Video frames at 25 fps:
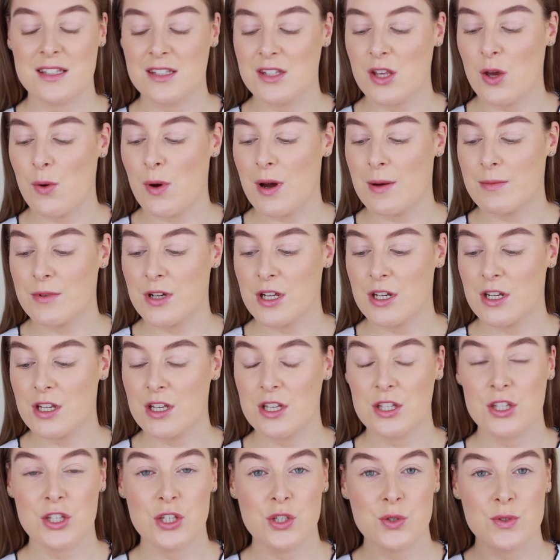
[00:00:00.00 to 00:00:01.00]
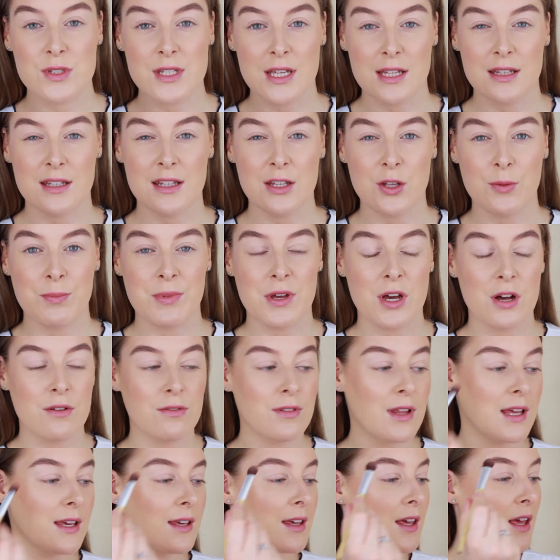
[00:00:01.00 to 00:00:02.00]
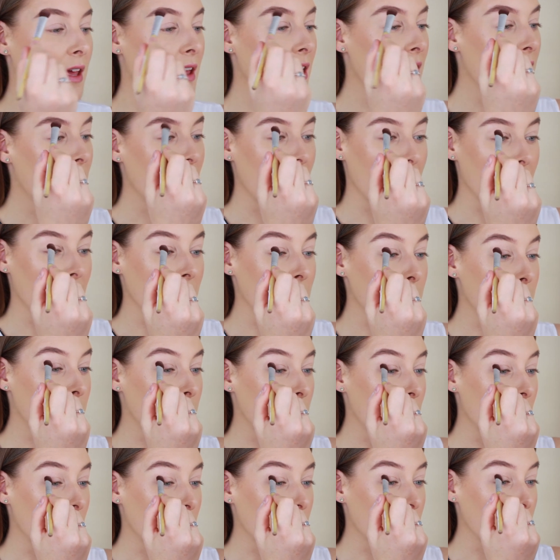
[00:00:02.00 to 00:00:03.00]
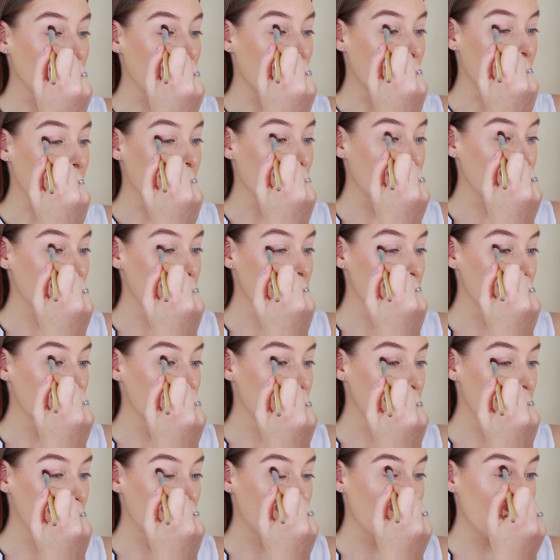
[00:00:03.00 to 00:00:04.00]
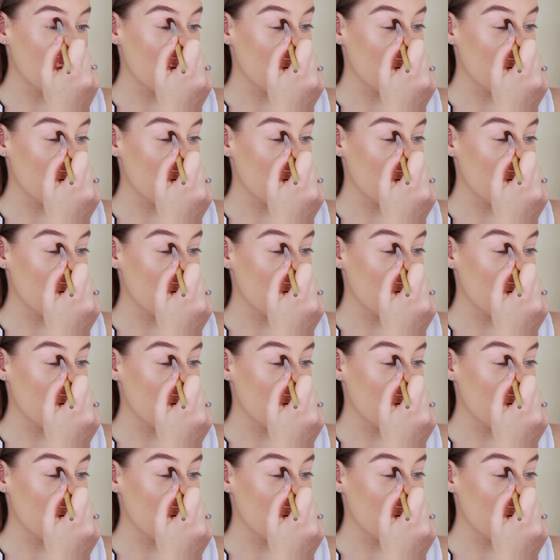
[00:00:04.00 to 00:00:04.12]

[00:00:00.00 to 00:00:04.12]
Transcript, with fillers: So I'm going to use a little bit of like a brownie orange